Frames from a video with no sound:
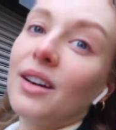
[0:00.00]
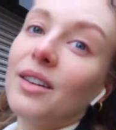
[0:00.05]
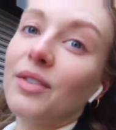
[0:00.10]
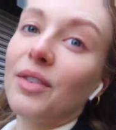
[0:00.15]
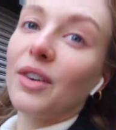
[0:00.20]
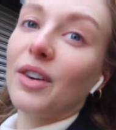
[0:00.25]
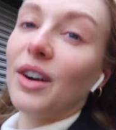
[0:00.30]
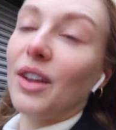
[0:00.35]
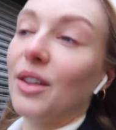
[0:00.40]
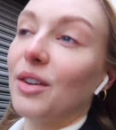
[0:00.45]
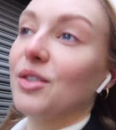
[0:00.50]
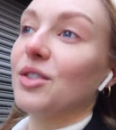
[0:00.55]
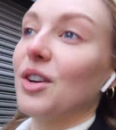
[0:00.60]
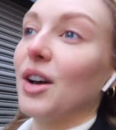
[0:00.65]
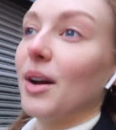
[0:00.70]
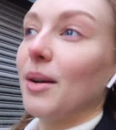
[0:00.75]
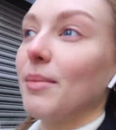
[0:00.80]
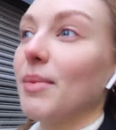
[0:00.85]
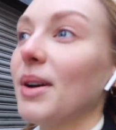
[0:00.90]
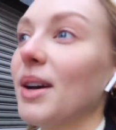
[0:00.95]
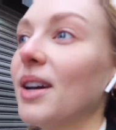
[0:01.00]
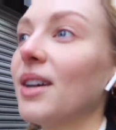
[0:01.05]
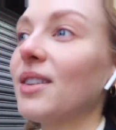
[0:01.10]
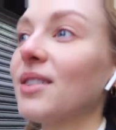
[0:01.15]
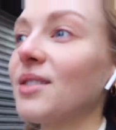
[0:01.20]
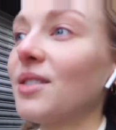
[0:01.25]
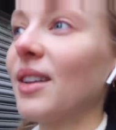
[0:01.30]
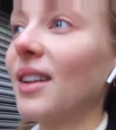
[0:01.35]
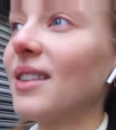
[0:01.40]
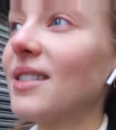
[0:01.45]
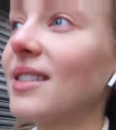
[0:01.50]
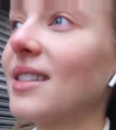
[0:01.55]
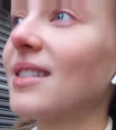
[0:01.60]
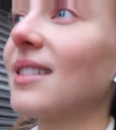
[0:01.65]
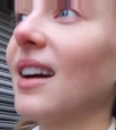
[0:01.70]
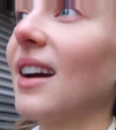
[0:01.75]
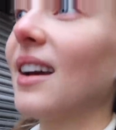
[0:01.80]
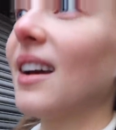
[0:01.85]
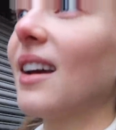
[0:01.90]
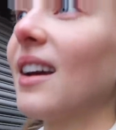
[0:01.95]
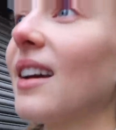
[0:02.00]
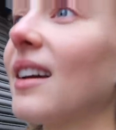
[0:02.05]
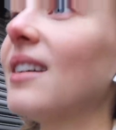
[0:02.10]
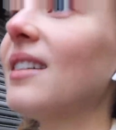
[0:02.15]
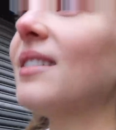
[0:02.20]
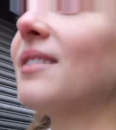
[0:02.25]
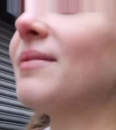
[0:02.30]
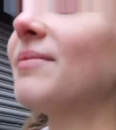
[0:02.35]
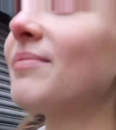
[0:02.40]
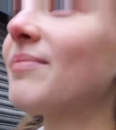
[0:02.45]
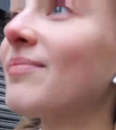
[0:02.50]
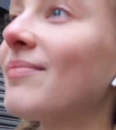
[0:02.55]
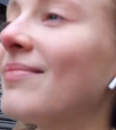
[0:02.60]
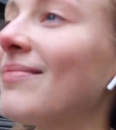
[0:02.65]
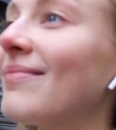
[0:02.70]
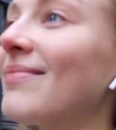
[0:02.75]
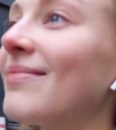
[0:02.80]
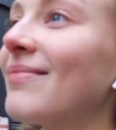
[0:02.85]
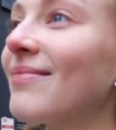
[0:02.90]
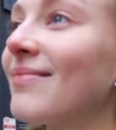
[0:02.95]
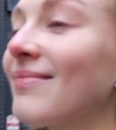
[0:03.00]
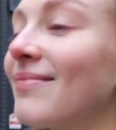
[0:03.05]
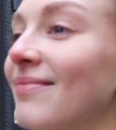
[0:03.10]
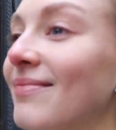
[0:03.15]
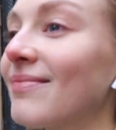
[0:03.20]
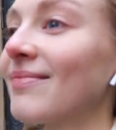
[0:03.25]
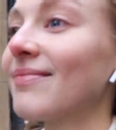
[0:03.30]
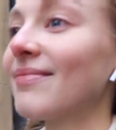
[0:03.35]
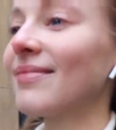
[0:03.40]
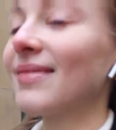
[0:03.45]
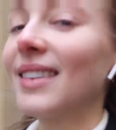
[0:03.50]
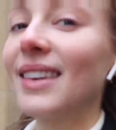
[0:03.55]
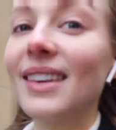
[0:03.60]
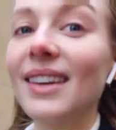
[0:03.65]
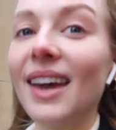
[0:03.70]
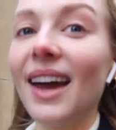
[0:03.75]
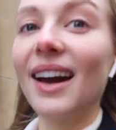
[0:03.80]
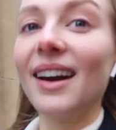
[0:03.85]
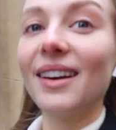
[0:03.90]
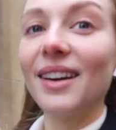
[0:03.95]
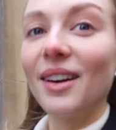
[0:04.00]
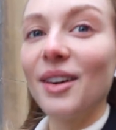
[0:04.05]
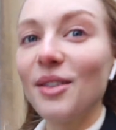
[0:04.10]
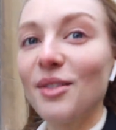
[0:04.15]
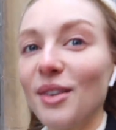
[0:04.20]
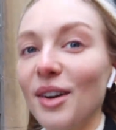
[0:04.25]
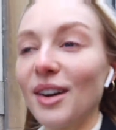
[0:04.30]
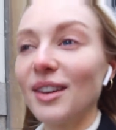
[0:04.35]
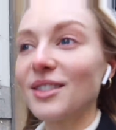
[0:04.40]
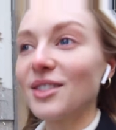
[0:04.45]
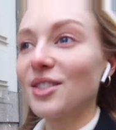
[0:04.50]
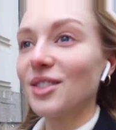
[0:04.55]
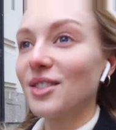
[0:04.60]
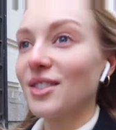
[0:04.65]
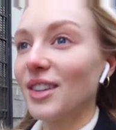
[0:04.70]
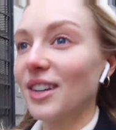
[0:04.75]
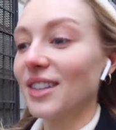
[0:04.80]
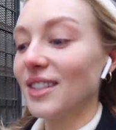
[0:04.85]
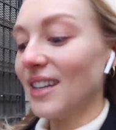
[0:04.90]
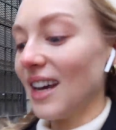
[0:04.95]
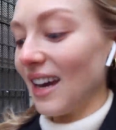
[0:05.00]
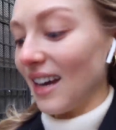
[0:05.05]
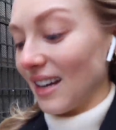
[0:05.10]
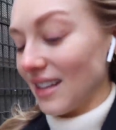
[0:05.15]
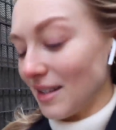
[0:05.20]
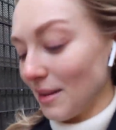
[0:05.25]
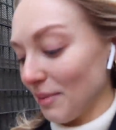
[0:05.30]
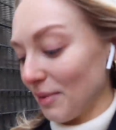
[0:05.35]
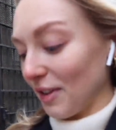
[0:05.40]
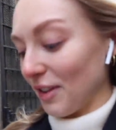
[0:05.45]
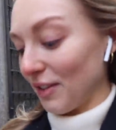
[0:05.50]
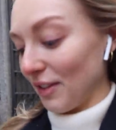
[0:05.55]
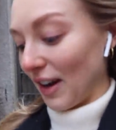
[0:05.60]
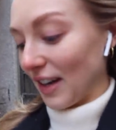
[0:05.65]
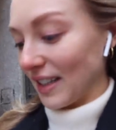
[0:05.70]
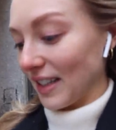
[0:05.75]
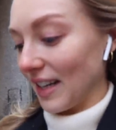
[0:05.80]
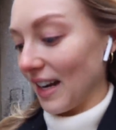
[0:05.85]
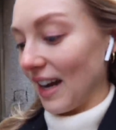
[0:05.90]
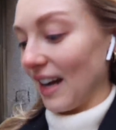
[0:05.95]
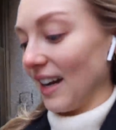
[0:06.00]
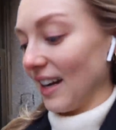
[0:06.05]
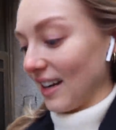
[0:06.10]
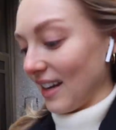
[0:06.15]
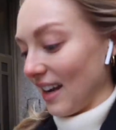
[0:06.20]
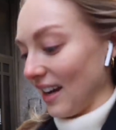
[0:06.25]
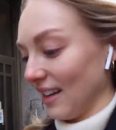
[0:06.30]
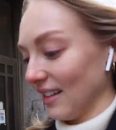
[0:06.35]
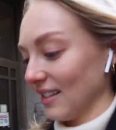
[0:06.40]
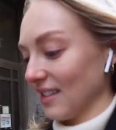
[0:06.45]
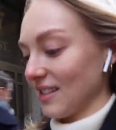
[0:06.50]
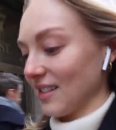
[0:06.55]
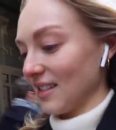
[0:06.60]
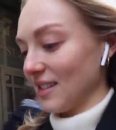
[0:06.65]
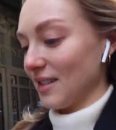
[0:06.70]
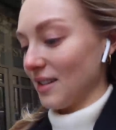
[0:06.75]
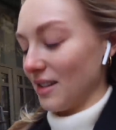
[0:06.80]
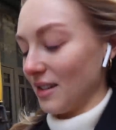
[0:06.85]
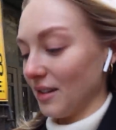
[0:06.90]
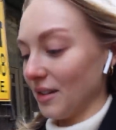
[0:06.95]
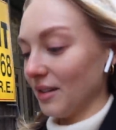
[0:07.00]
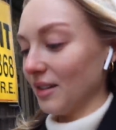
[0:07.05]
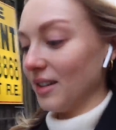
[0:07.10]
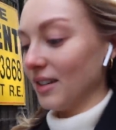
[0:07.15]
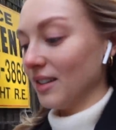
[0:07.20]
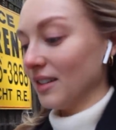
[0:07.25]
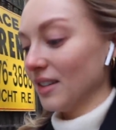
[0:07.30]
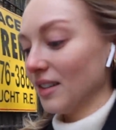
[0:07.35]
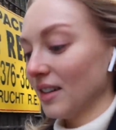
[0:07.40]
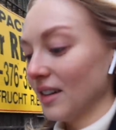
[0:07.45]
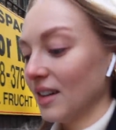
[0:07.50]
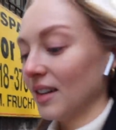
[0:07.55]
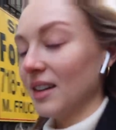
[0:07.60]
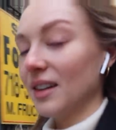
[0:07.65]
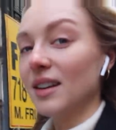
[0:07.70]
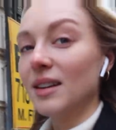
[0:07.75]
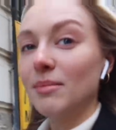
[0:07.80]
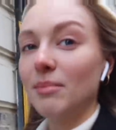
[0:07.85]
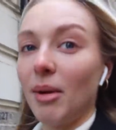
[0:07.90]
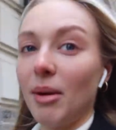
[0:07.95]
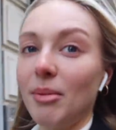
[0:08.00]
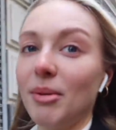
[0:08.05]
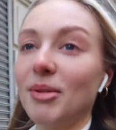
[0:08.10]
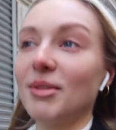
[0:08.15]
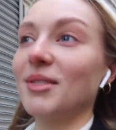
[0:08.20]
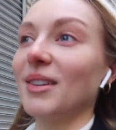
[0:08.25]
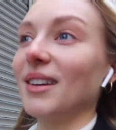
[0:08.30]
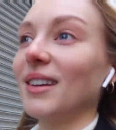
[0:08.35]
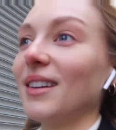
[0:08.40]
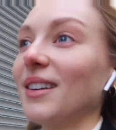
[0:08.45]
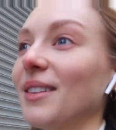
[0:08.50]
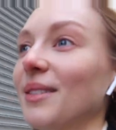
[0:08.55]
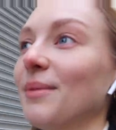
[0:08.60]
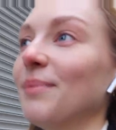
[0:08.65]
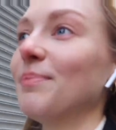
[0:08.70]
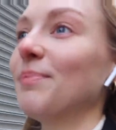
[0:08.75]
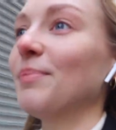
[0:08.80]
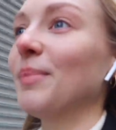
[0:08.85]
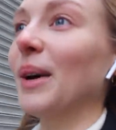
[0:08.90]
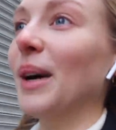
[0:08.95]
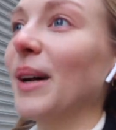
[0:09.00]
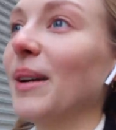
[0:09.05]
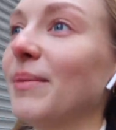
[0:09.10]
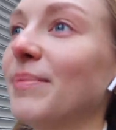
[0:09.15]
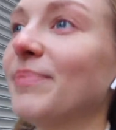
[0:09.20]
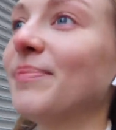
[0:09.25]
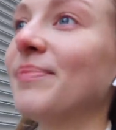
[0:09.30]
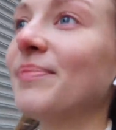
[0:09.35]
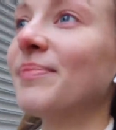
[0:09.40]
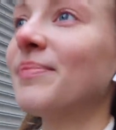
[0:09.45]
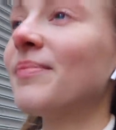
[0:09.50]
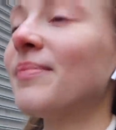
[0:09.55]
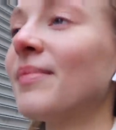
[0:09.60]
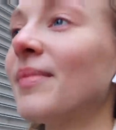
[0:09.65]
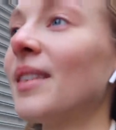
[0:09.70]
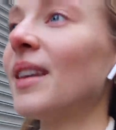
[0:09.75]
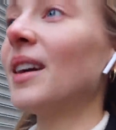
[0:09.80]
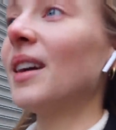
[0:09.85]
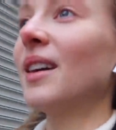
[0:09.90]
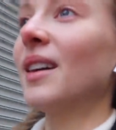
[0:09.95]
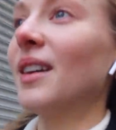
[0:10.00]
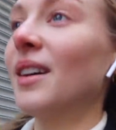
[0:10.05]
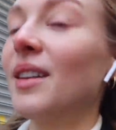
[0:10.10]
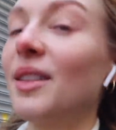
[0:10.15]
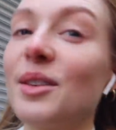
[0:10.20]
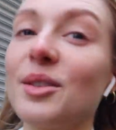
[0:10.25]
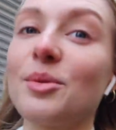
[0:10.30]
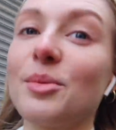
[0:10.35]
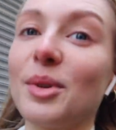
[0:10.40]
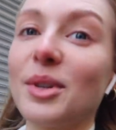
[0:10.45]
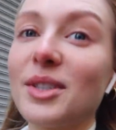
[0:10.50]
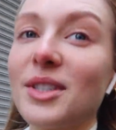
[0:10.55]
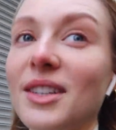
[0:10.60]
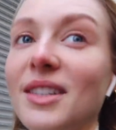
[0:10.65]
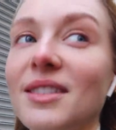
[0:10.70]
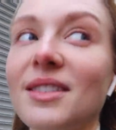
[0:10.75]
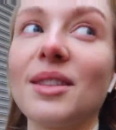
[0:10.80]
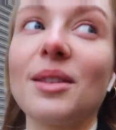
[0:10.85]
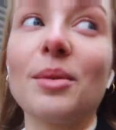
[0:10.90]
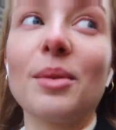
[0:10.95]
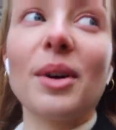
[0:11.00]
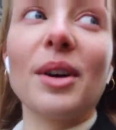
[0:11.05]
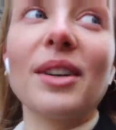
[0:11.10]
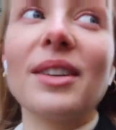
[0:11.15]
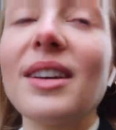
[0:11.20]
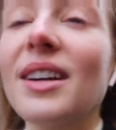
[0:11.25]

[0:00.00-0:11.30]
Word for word: for another job, so that's exciting. And yeah, overall it's just a good day, except for the fact that I can't listen to my music, but there's worse things in the world.